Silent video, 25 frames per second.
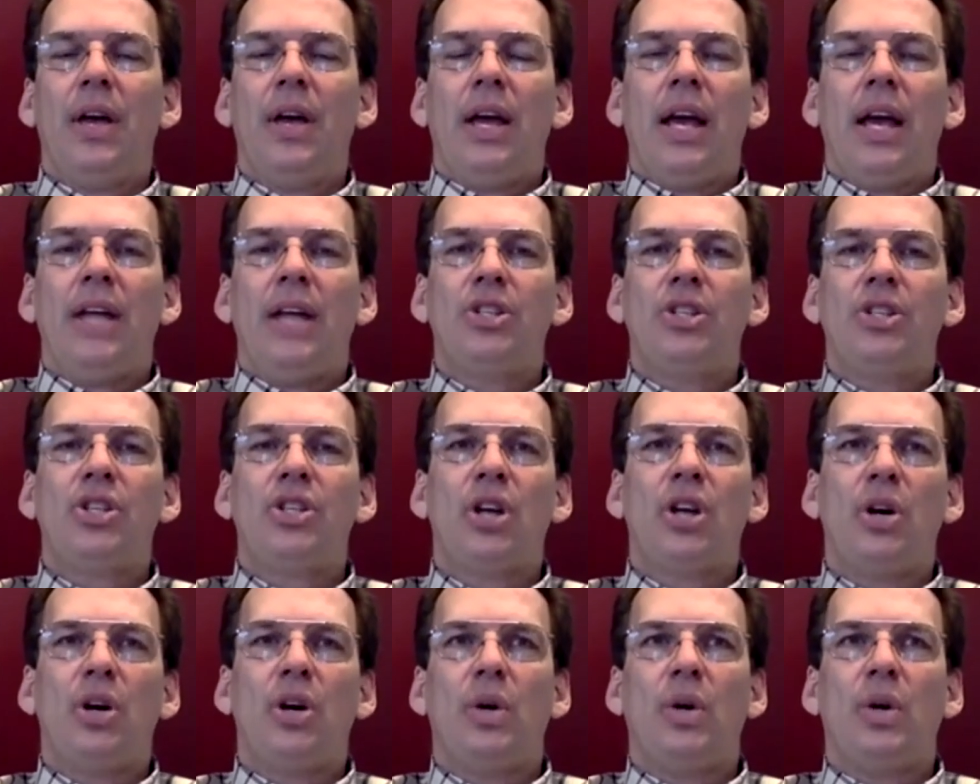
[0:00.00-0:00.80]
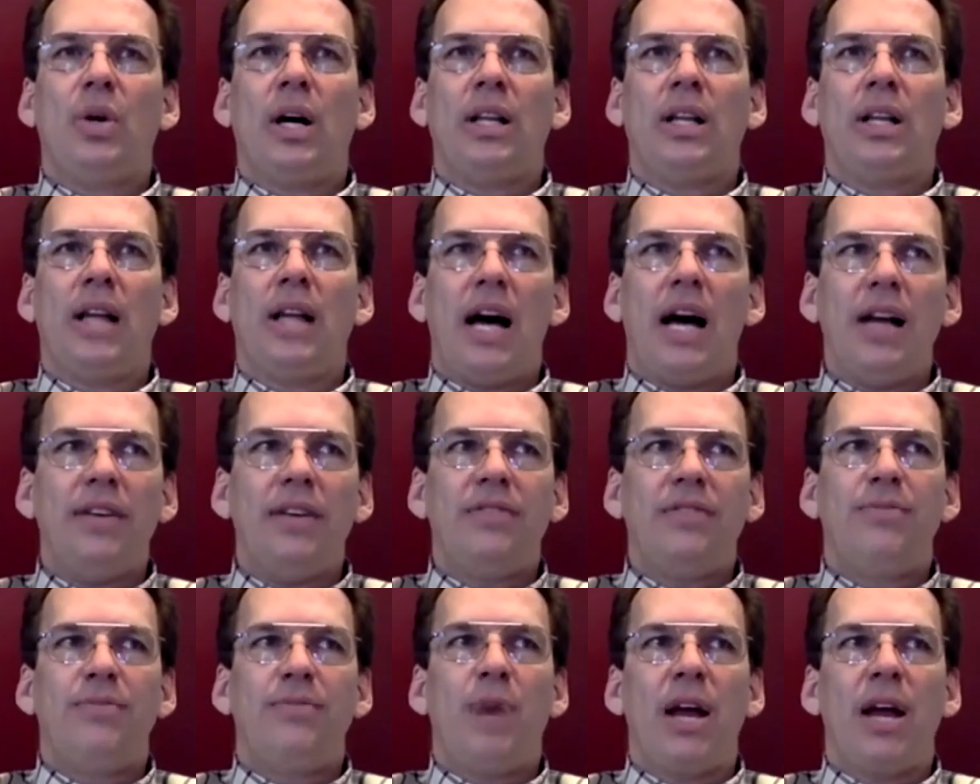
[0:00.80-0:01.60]
And so a lot
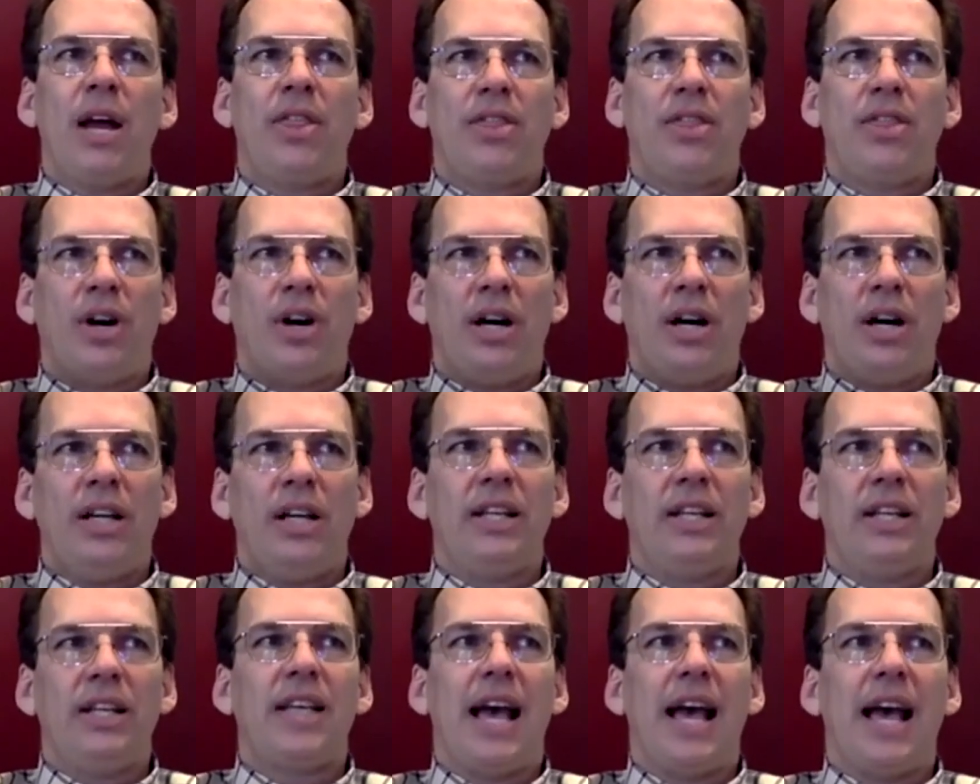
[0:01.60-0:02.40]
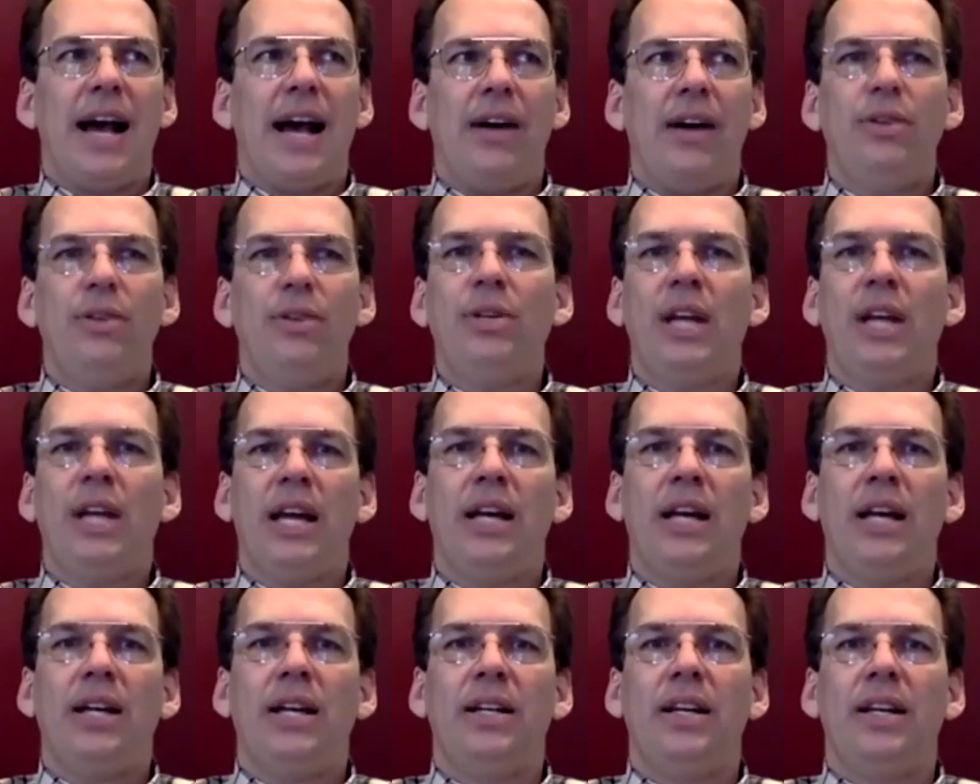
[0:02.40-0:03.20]
of my thought is, how
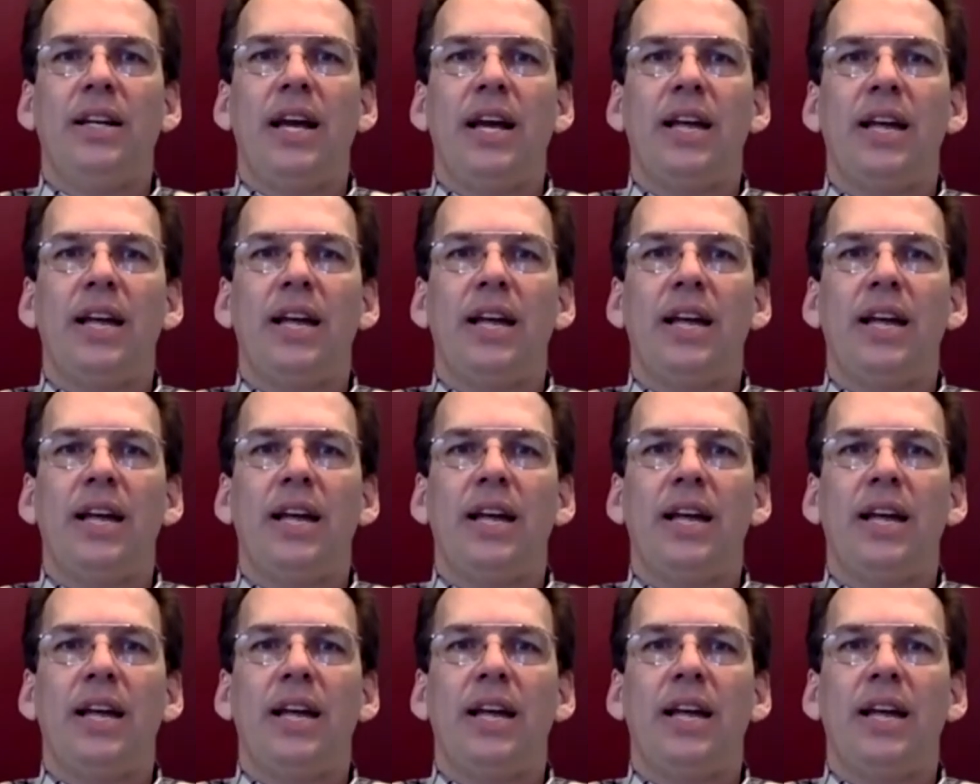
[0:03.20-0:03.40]
can,